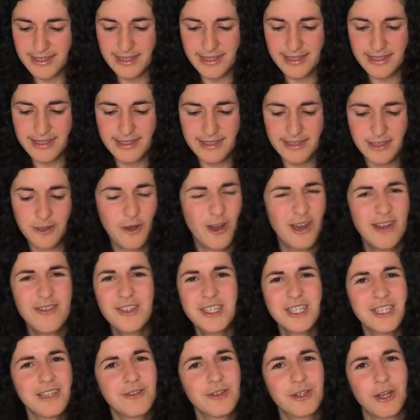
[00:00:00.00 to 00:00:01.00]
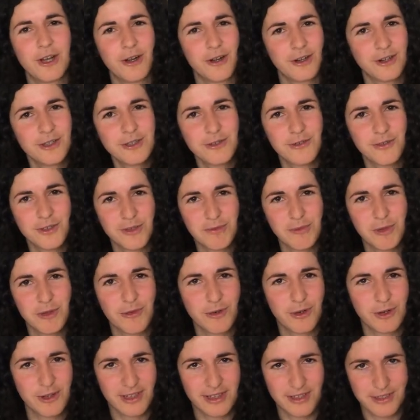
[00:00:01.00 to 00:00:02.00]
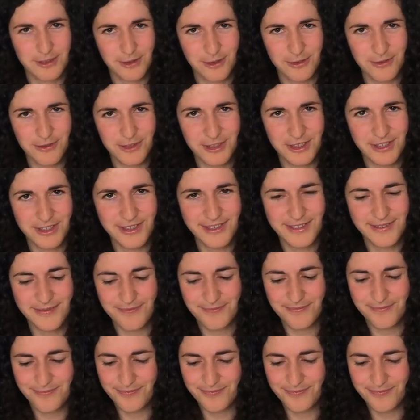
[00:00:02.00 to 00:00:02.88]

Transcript: since you haven't even heard of it before that conference.